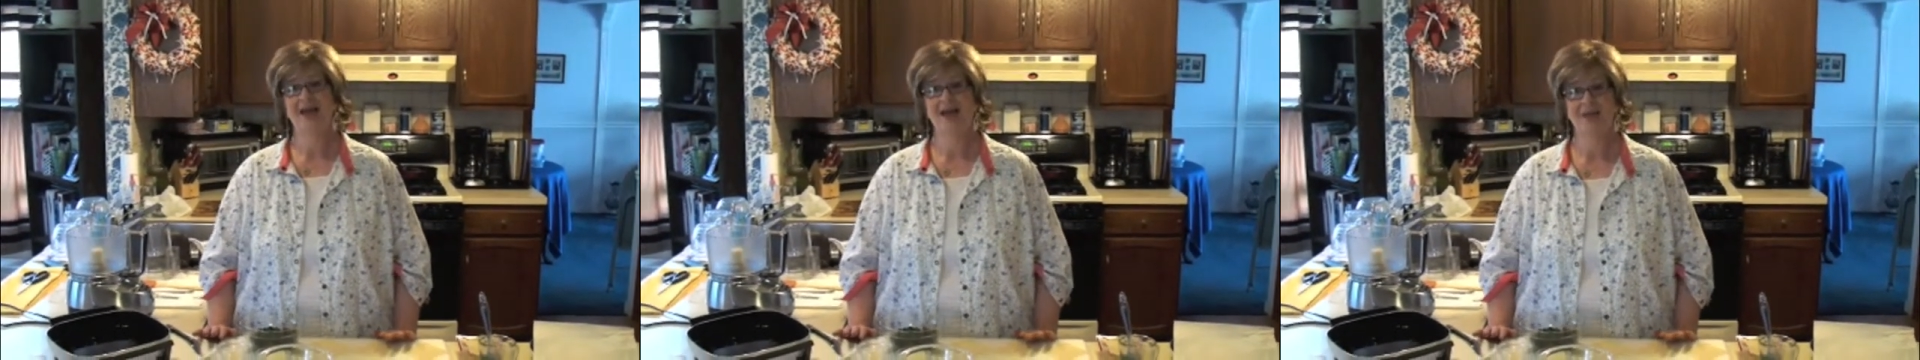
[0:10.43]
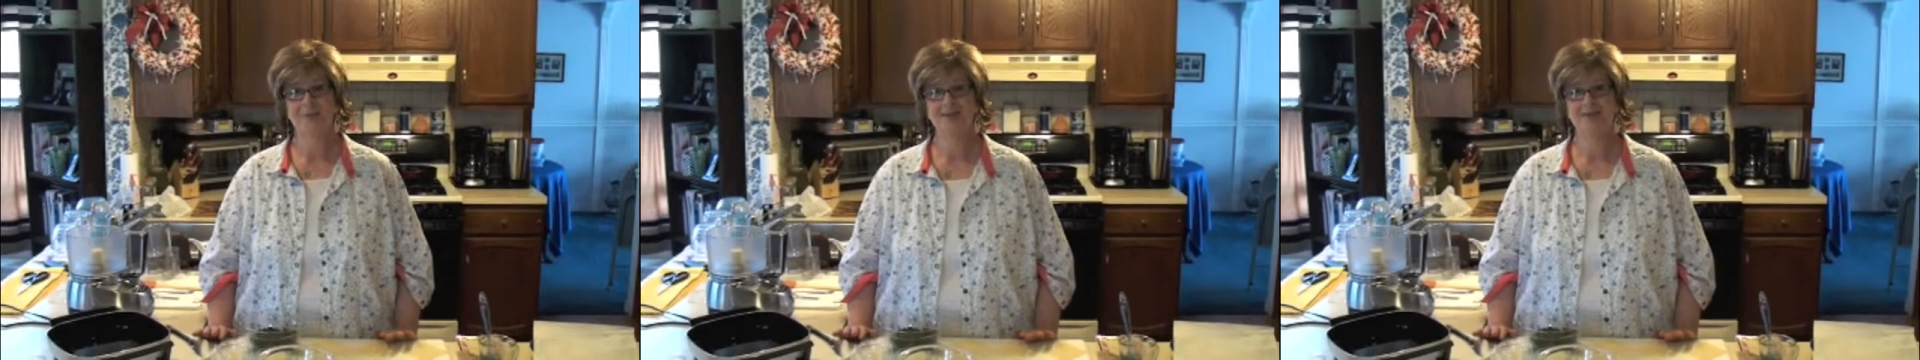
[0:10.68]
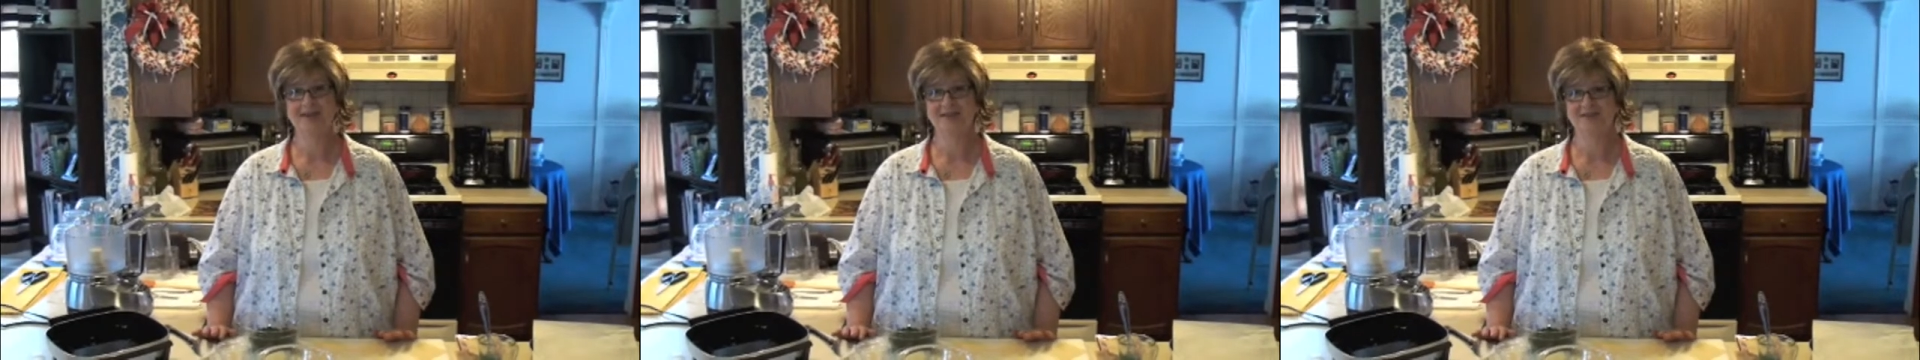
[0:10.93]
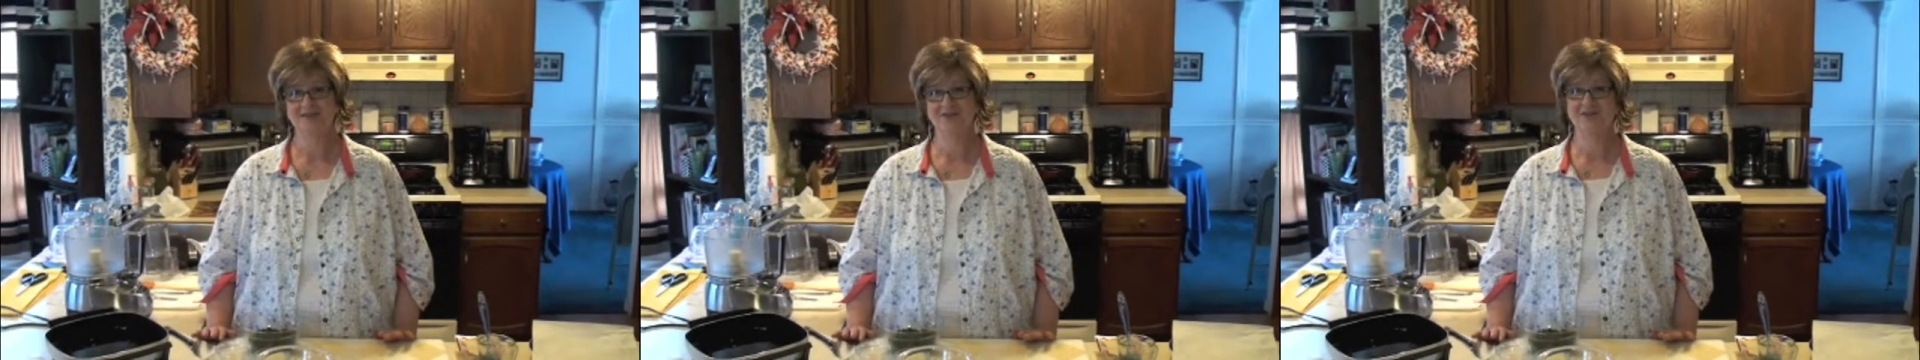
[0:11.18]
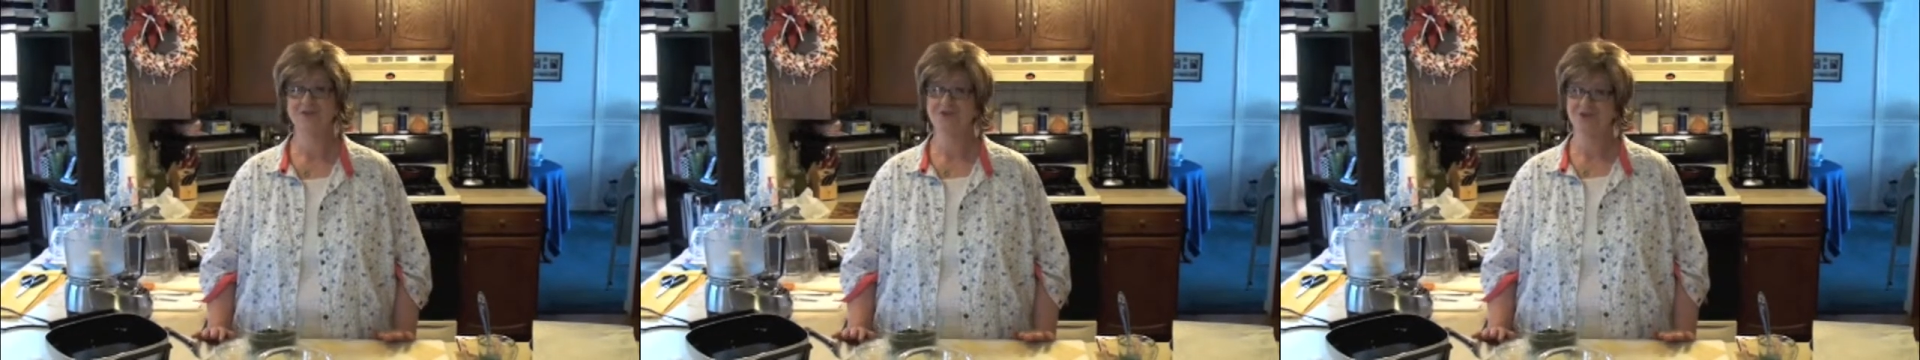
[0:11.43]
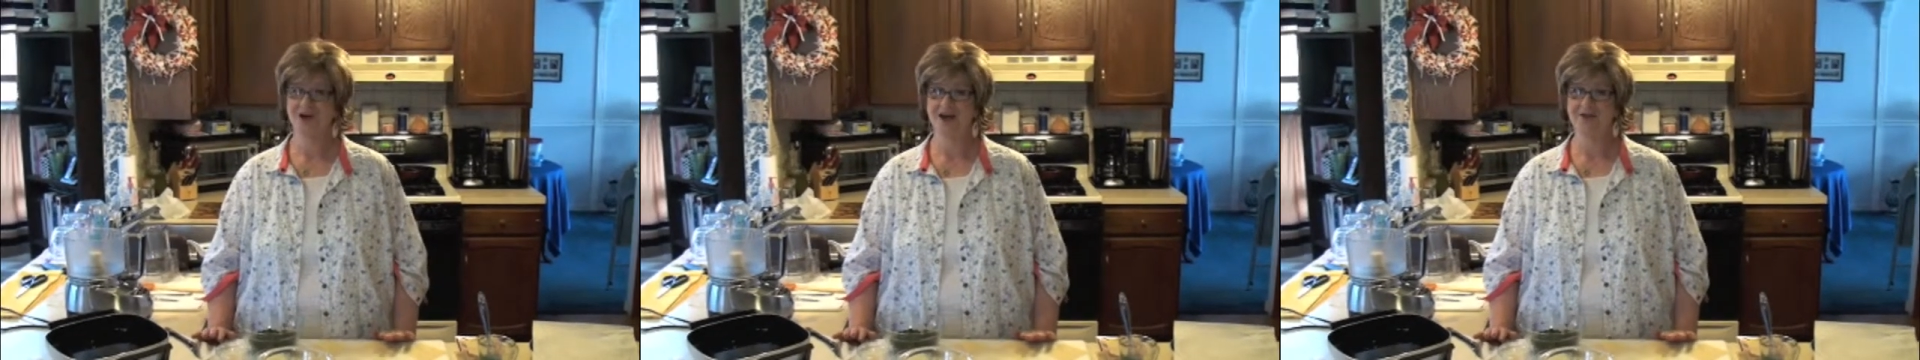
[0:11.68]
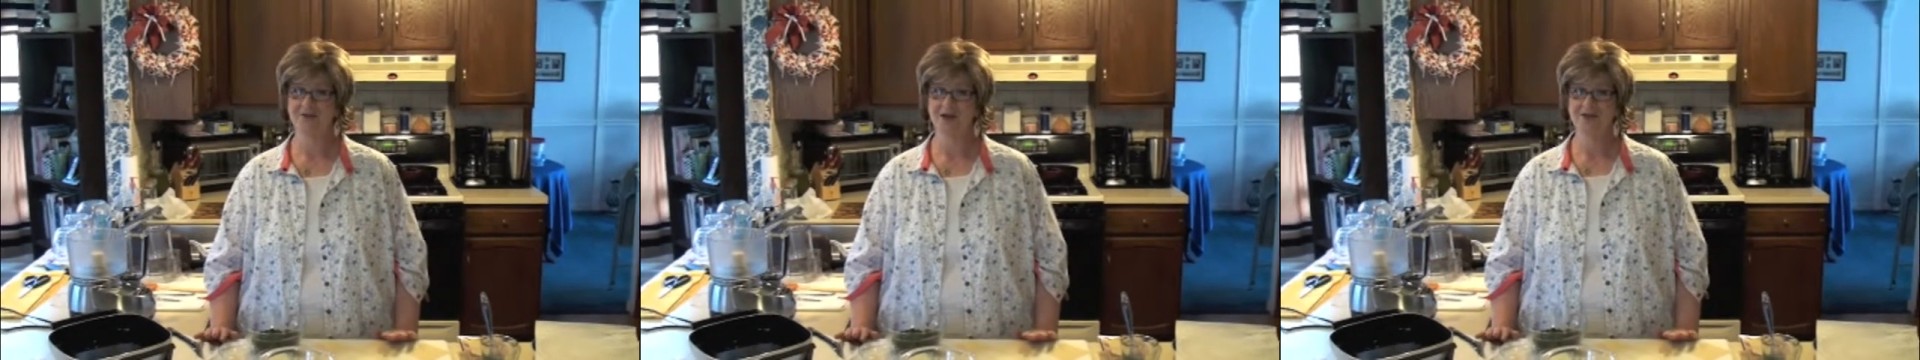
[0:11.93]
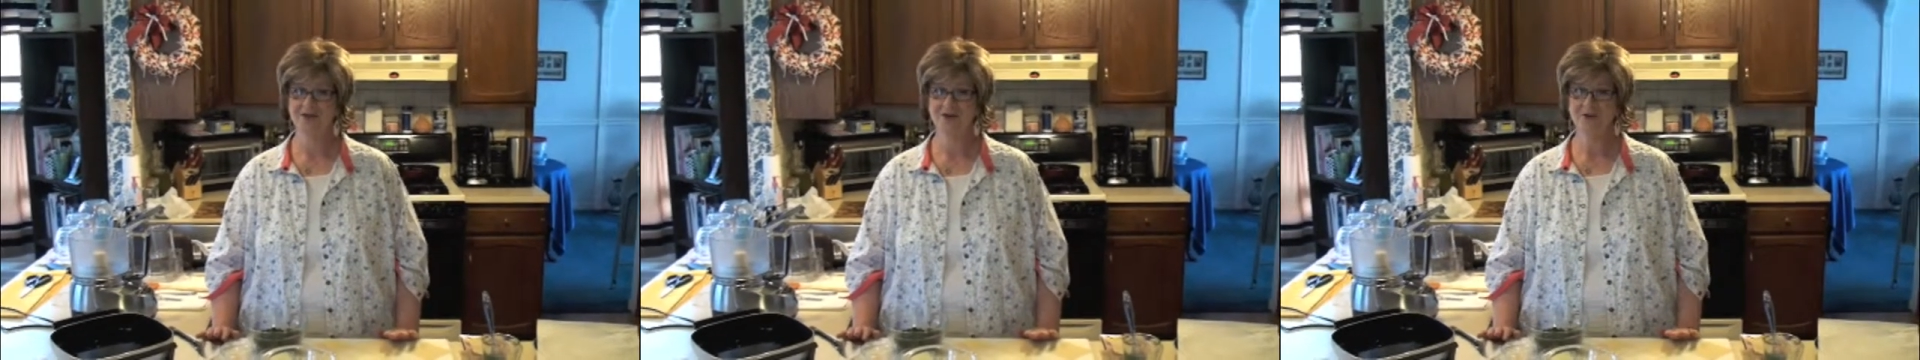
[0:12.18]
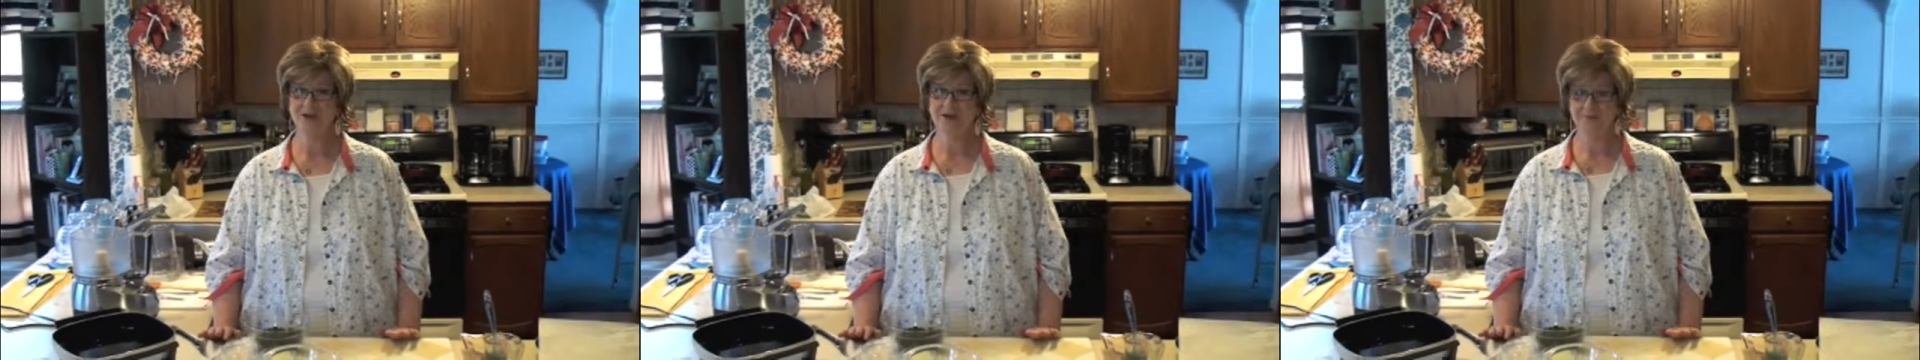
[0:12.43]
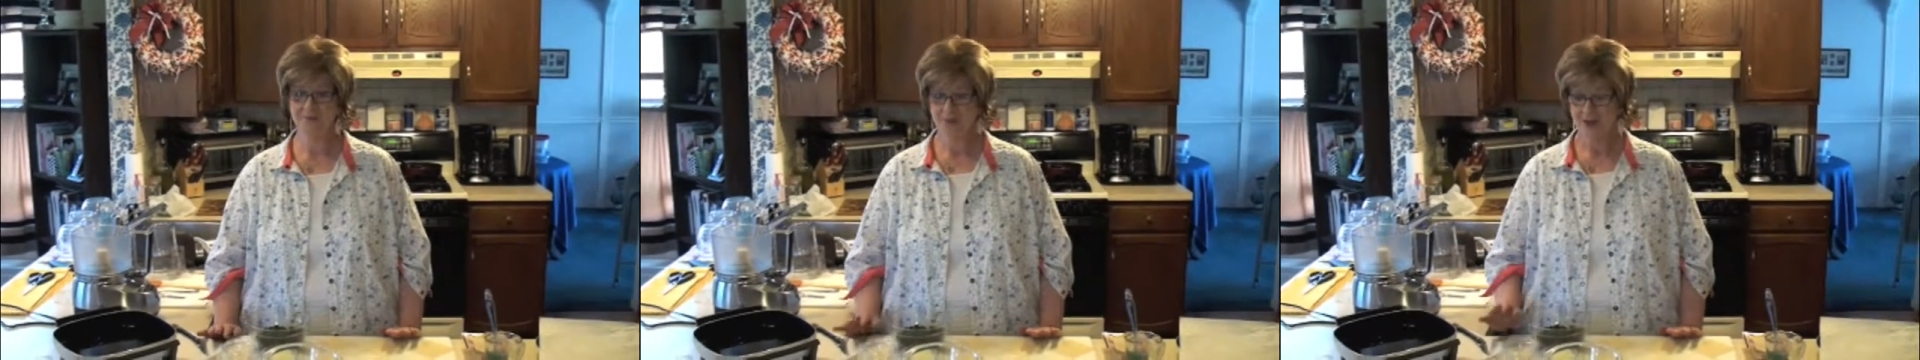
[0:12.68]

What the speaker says: appetizer, fried ravioli.